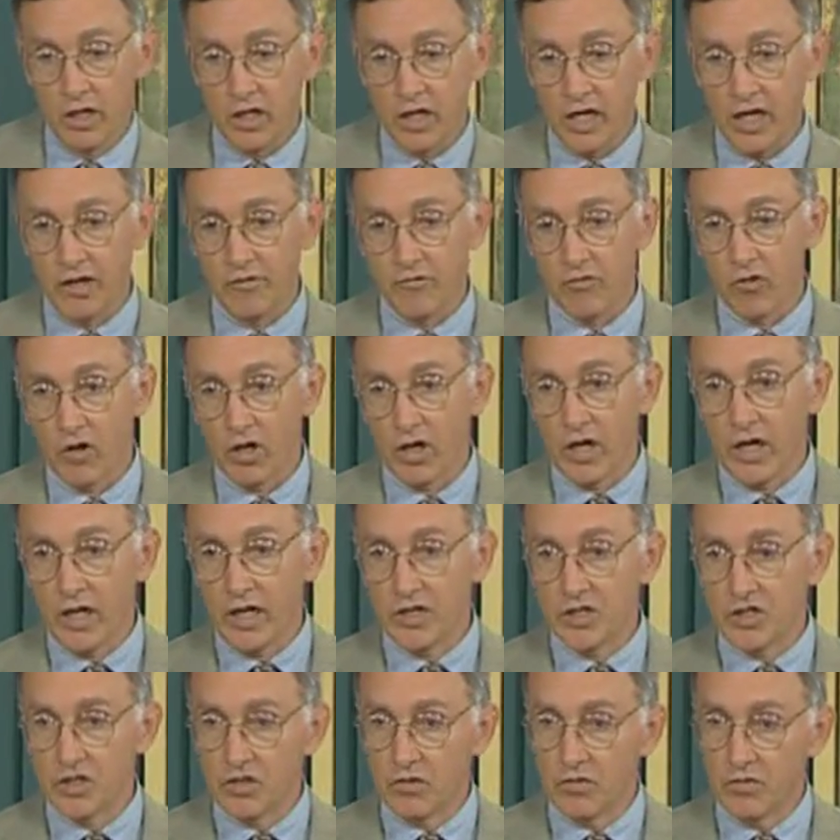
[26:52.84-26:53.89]
gave
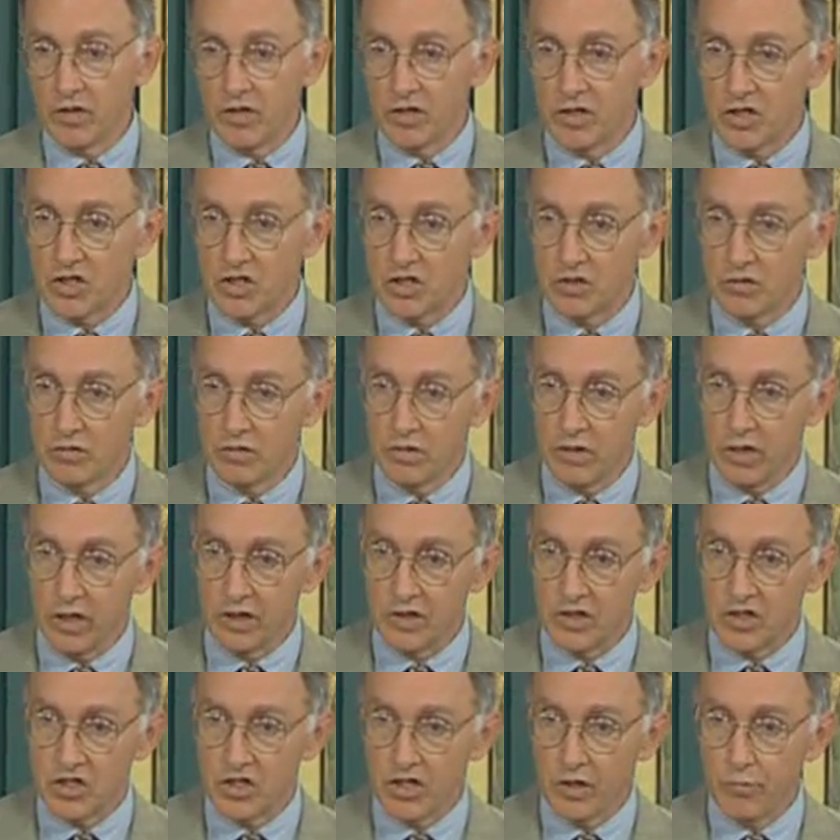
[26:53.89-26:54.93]
rise to this
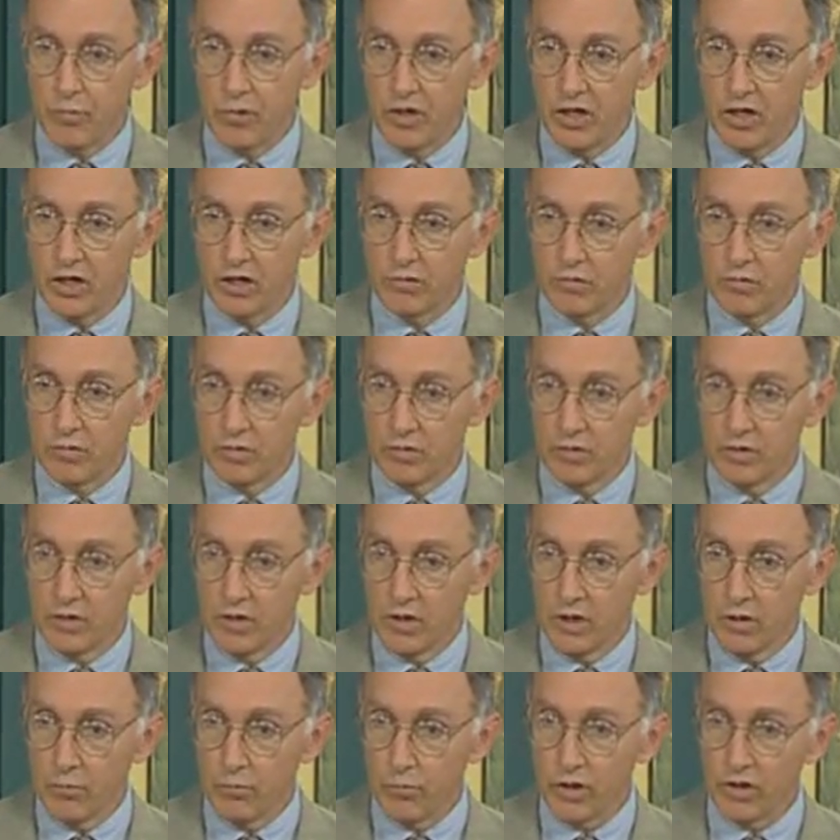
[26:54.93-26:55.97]
incipient
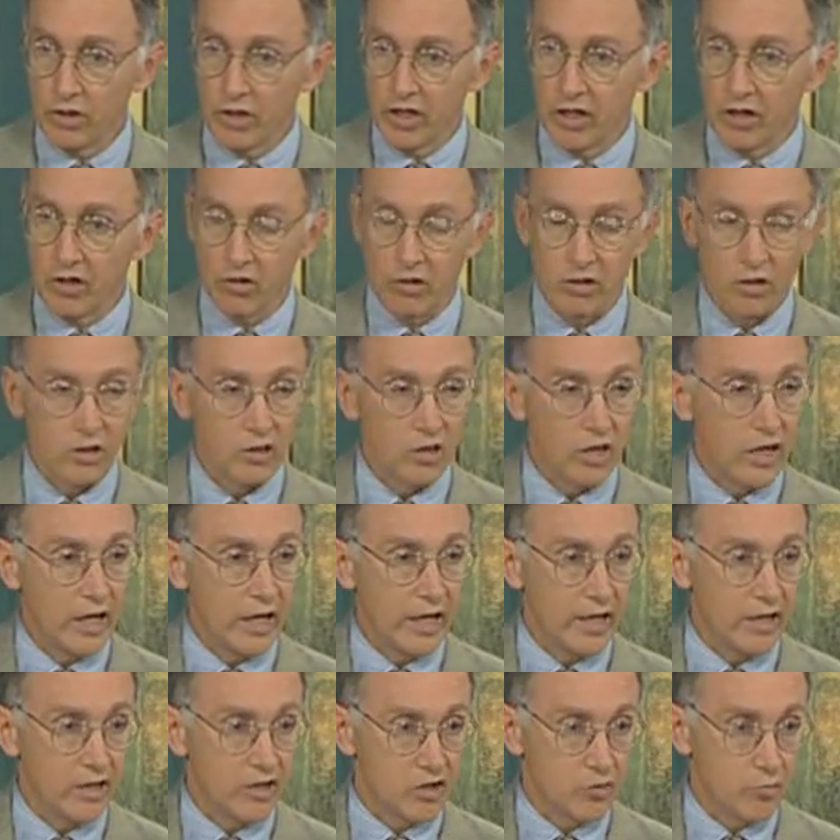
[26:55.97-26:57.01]
political
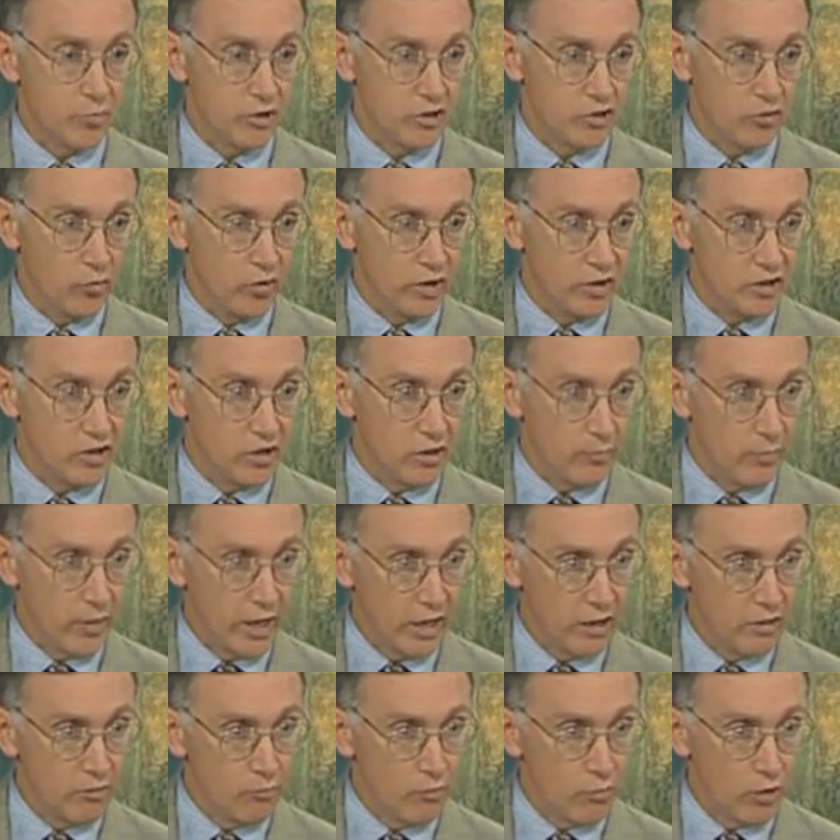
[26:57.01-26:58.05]
alliance between
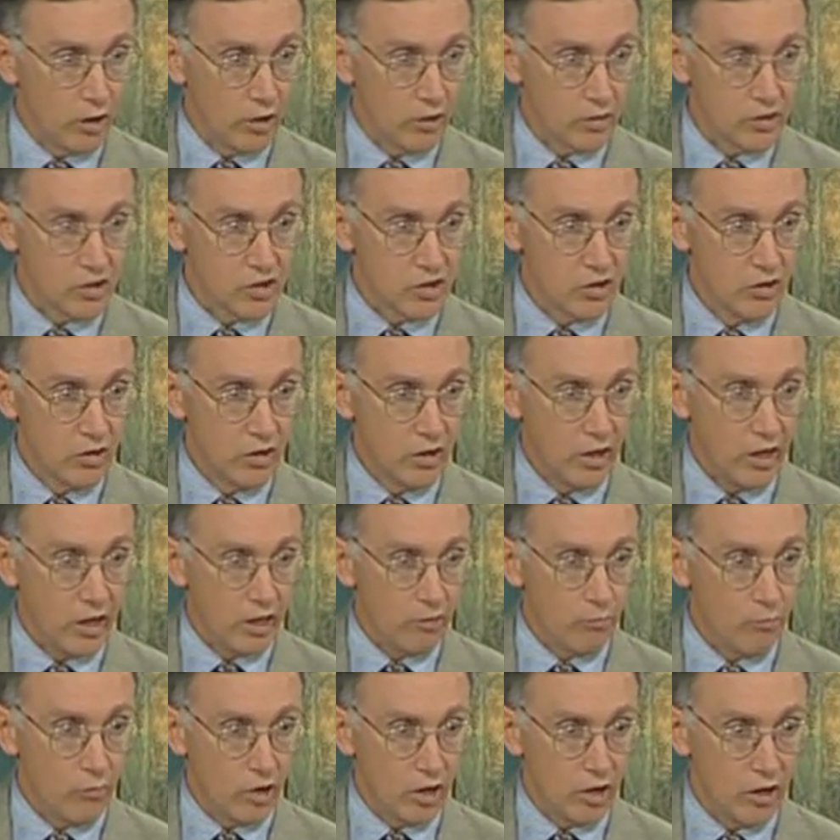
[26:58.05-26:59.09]
Tibetan monks
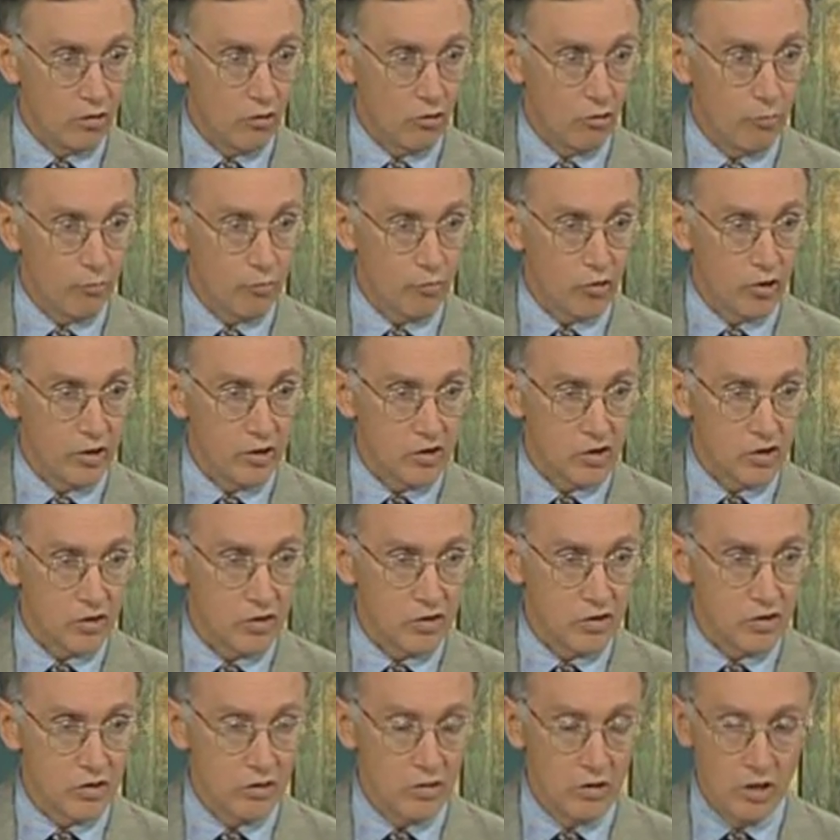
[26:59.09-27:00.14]
and Mongol
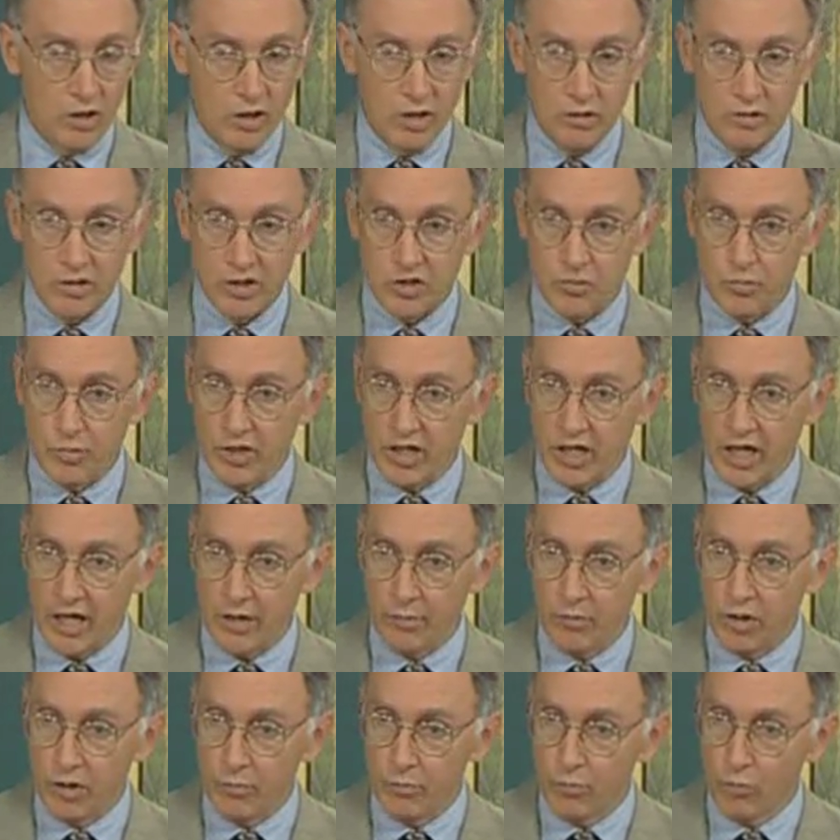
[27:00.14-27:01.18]
princes. This became an